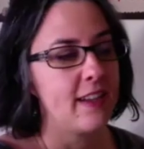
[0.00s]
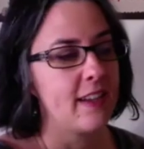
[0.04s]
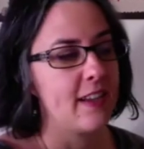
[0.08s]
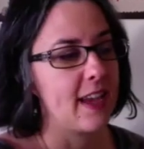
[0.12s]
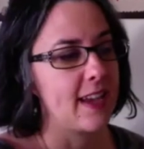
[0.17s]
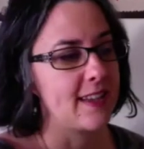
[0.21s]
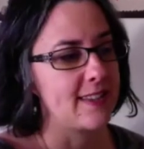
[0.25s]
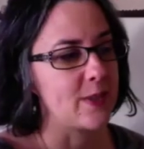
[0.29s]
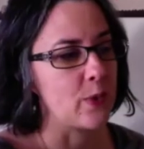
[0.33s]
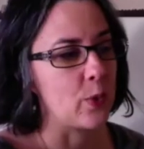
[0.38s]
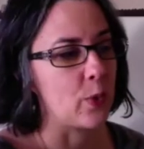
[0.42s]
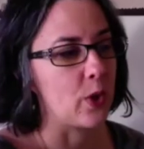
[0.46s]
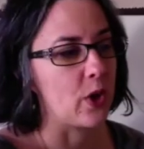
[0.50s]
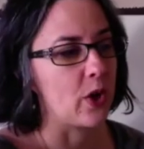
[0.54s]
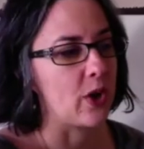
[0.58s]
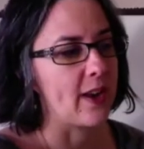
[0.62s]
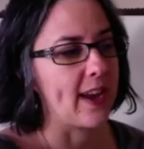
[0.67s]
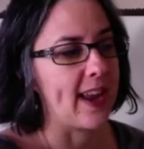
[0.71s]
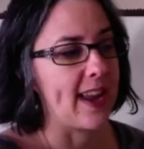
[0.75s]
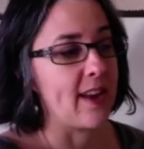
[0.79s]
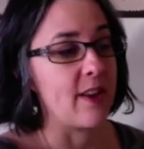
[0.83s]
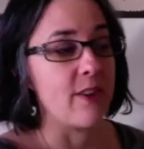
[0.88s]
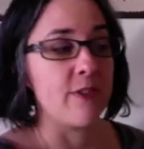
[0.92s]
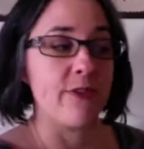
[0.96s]
as it were.
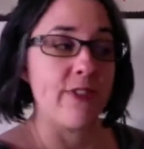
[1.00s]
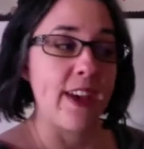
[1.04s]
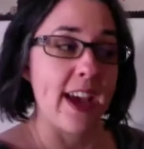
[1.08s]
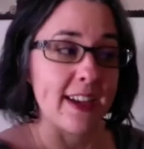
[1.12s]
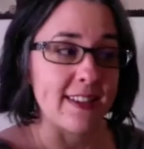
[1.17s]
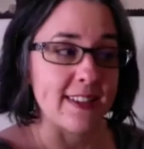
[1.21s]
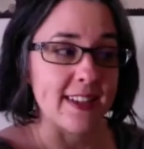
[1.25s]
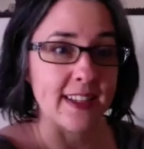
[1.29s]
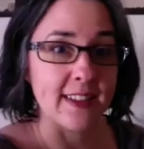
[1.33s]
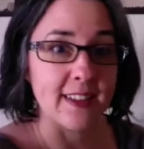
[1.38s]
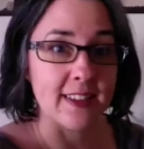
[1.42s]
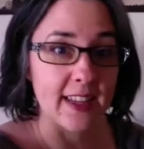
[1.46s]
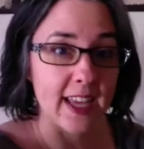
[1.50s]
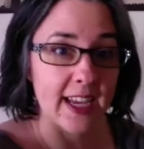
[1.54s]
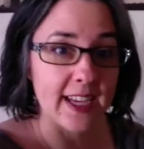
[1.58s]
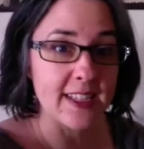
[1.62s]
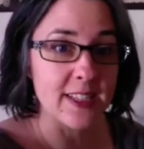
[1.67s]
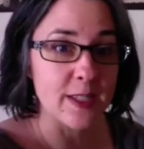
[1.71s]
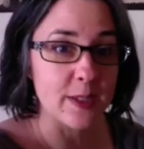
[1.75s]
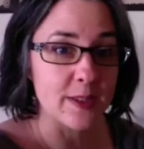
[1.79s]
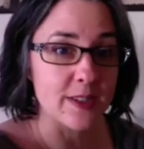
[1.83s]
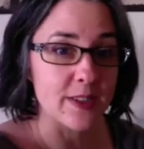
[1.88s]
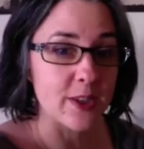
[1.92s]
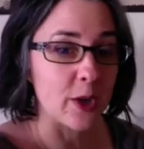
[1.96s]
And in fact, I'd like
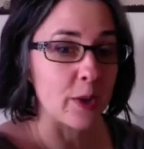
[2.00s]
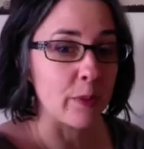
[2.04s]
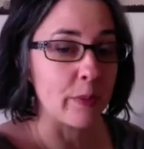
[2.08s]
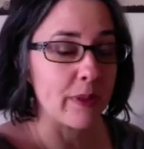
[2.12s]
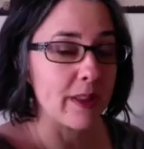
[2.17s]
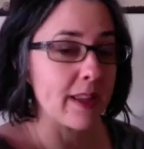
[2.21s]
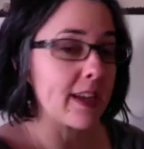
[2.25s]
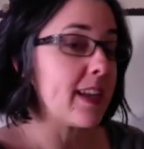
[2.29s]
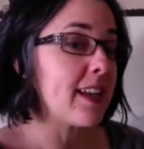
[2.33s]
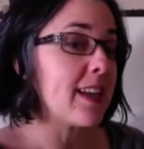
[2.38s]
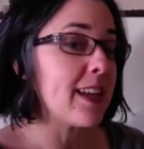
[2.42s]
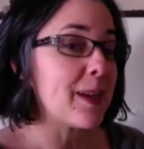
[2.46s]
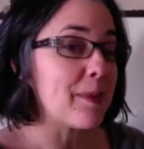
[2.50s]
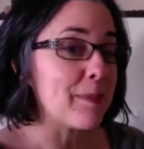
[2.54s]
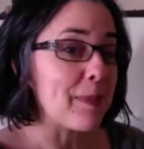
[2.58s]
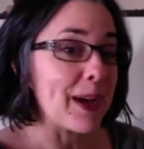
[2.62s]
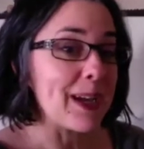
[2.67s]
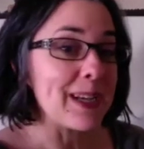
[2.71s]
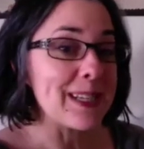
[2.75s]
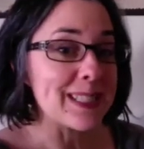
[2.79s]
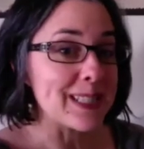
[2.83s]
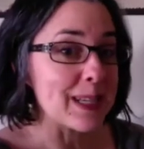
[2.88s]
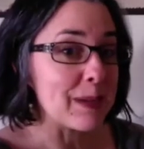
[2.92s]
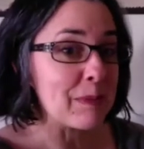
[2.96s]
to start planning my
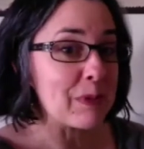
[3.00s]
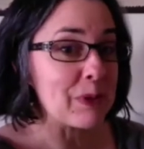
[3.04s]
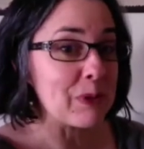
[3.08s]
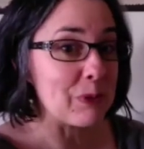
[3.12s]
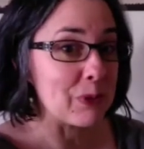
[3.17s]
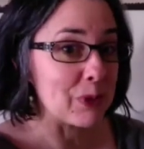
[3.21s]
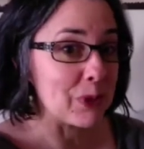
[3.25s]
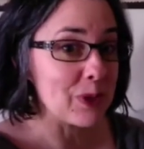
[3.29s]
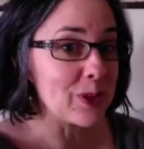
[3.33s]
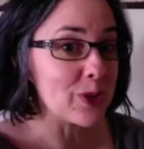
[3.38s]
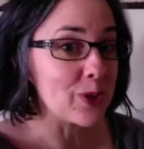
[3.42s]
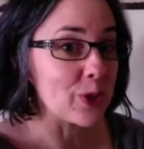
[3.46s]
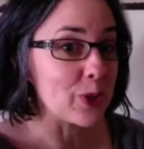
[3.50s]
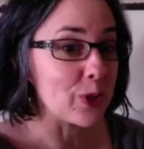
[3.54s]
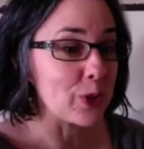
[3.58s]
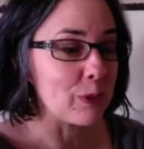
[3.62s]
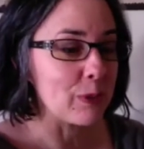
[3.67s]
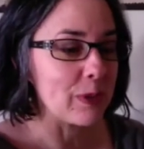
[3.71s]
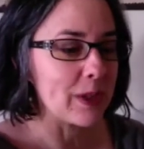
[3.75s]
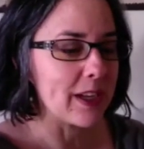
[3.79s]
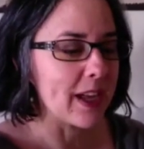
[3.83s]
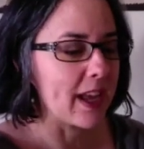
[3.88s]
summer wardrobe,